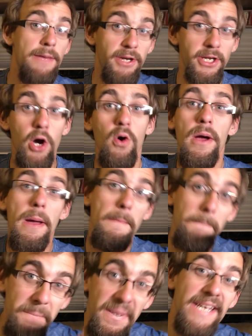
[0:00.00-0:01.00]
I'm gonna go.
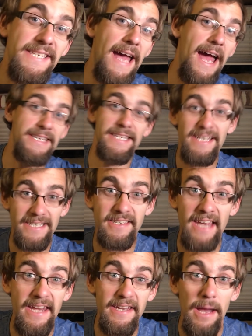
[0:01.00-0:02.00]
Peace, guys.
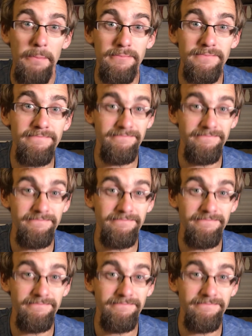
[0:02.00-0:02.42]
Stand up.